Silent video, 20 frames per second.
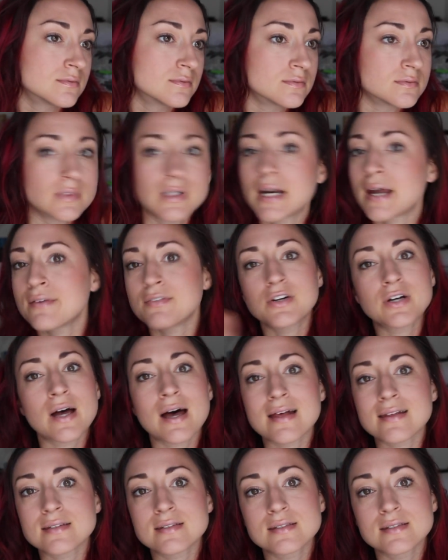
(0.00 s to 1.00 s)
whatever
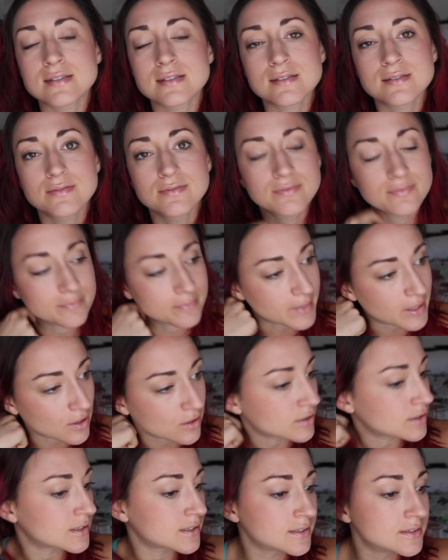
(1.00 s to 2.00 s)
else,
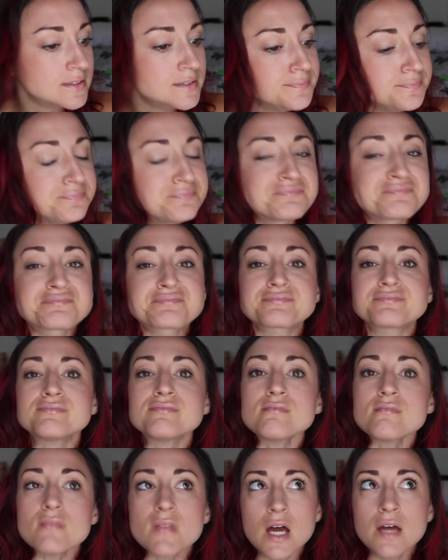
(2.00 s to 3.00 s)
milk,
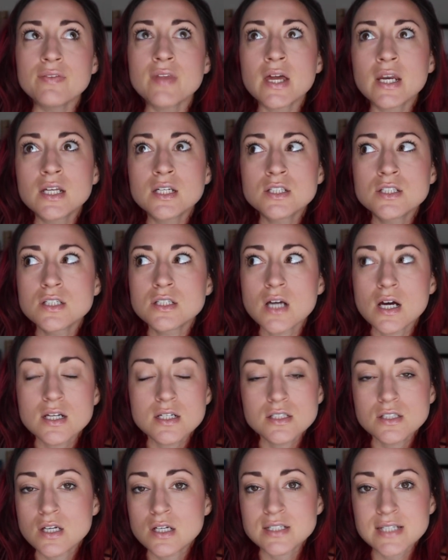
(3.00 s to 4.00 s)
and then in
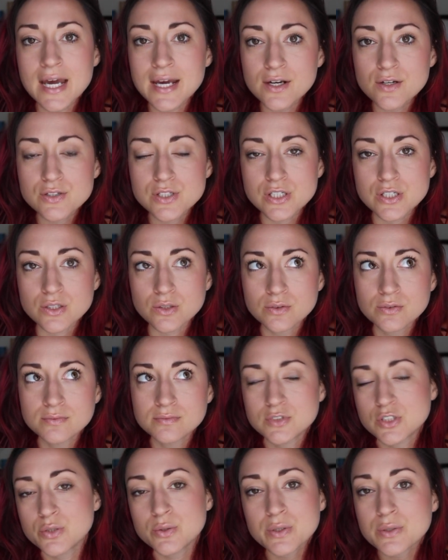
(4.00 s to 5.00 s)
a day or 2
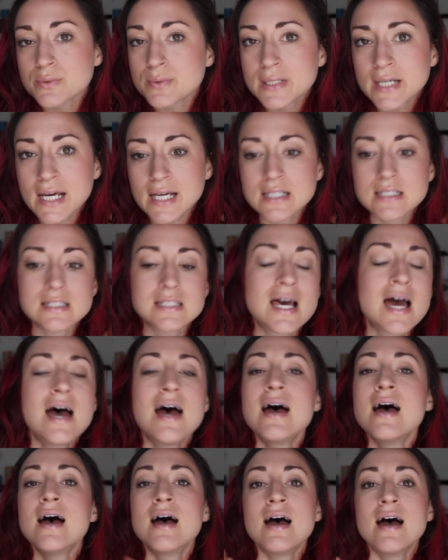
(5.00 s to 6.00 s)
or 3 days,
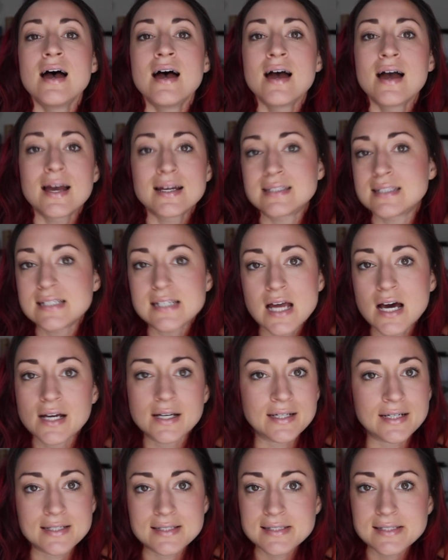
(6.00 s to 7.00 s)
it's
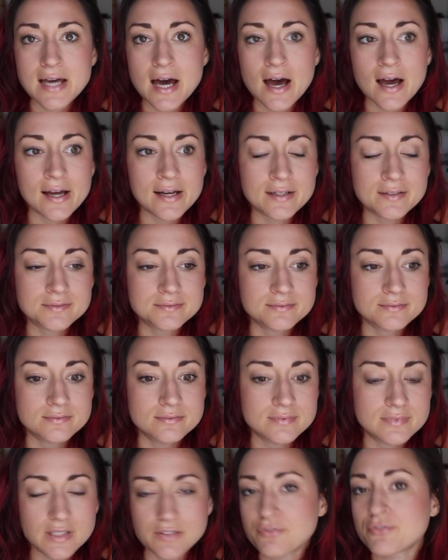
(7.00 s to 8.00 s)
done, it's gone,
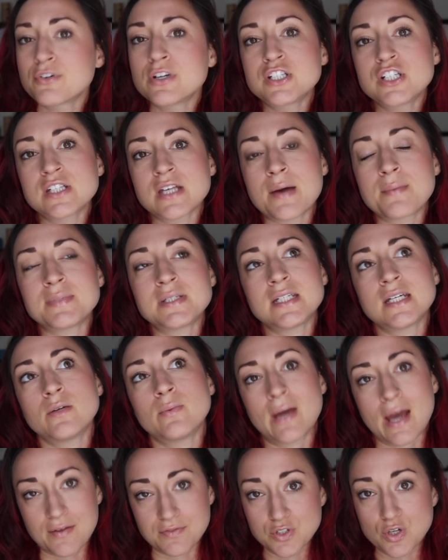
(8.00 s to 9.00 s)
the fridge is empty,
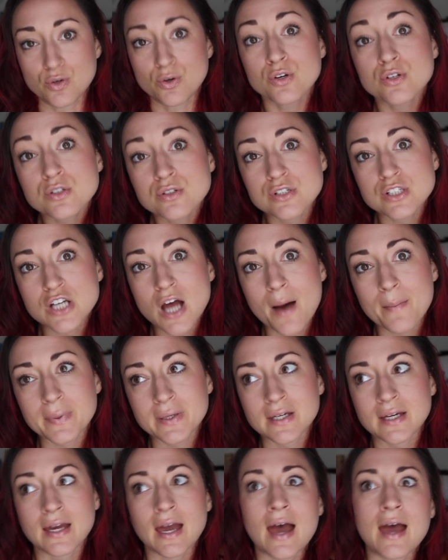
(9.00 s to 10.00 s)
we have to go grocery
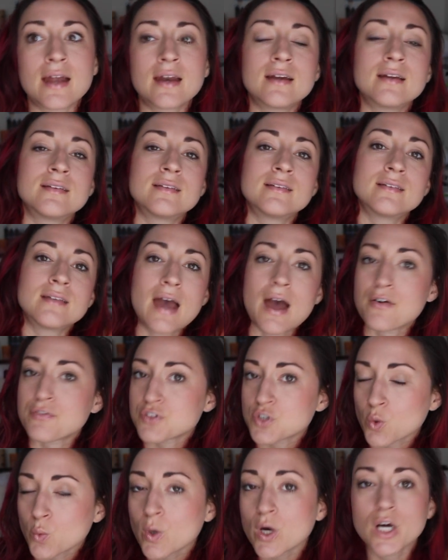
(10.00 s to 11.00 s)
shopping again
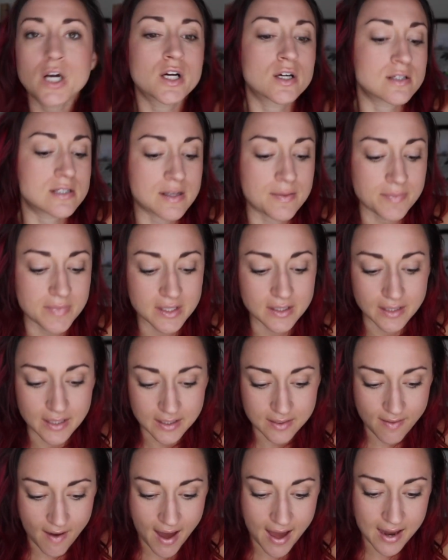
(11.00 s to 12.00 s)
after work or something
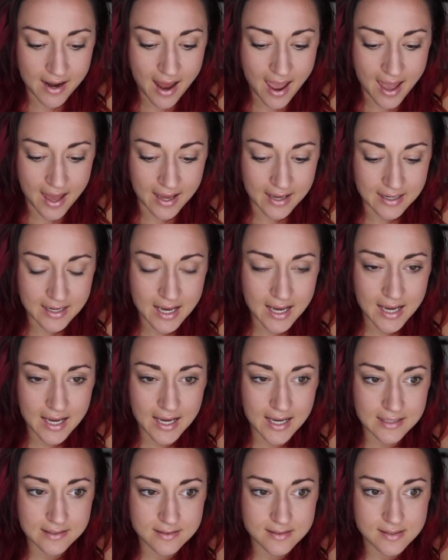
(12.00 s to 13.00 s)
like that, and
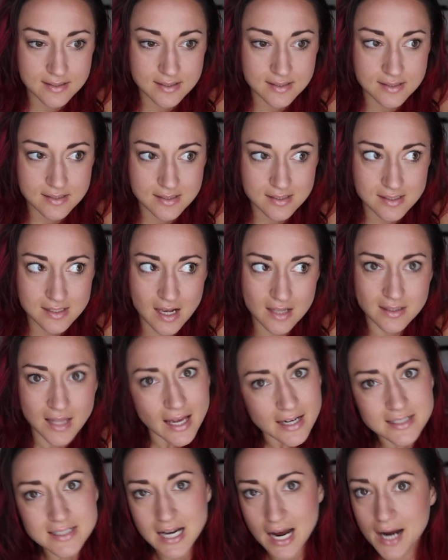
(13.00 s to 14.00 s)
it's a
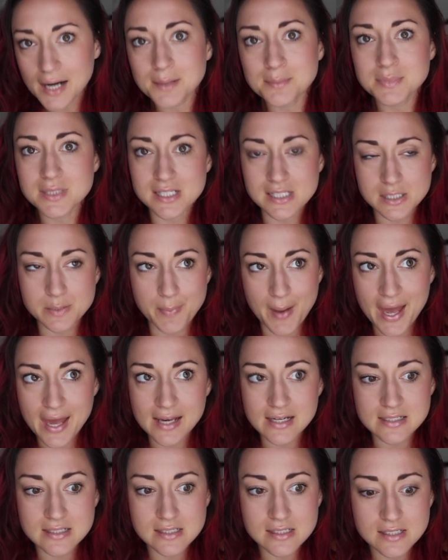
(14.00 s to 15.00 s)
lot of time to
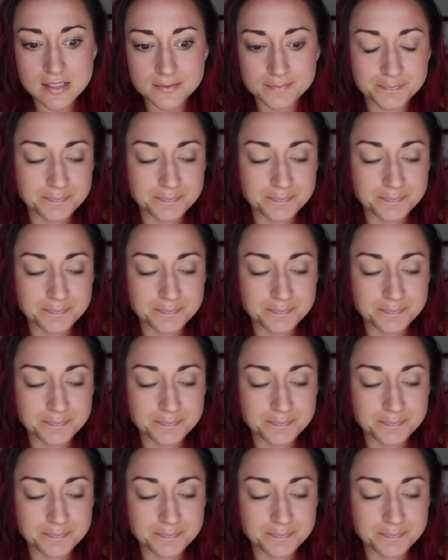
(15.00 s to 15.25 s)
spend